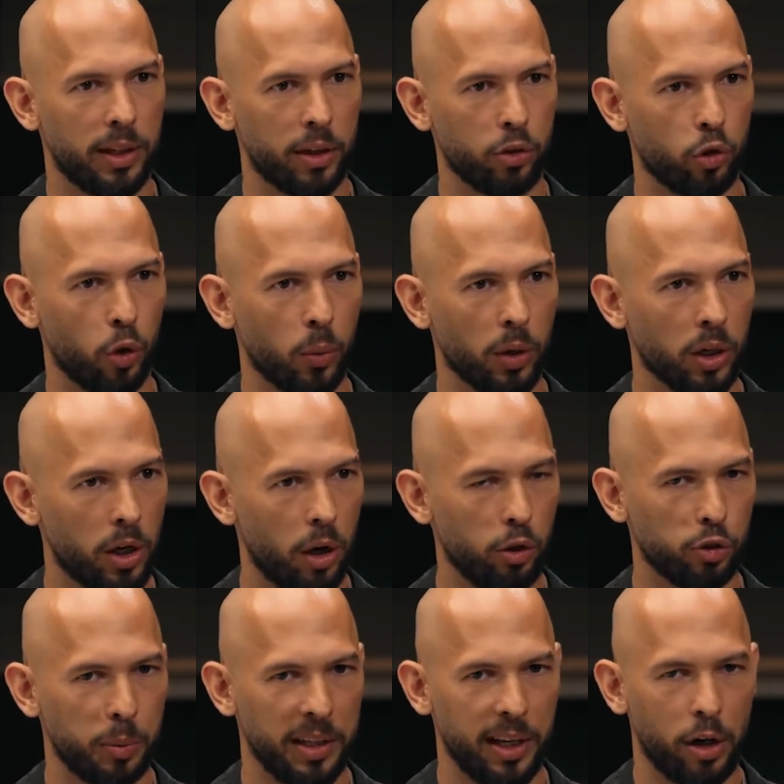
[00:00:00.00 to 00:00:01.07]
They control where it
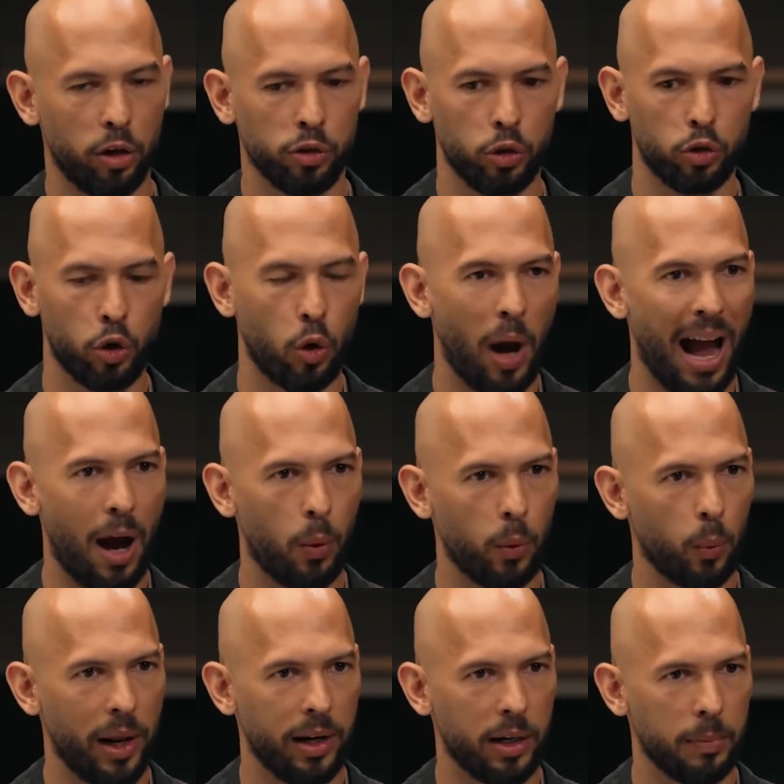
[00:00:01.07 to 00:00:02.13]
goes, but they can also control how
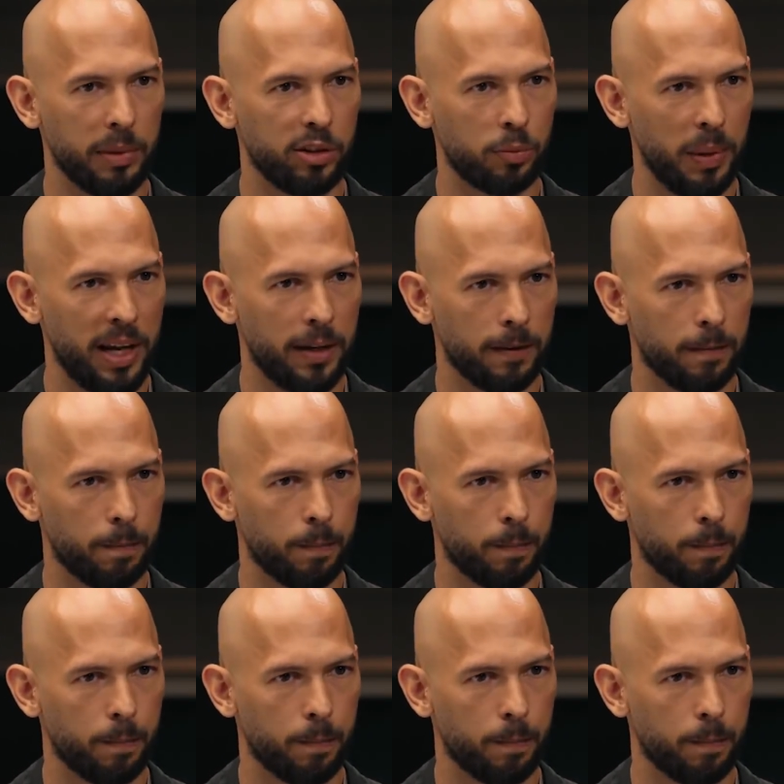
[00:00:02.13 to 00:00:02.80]
and when it can be spent.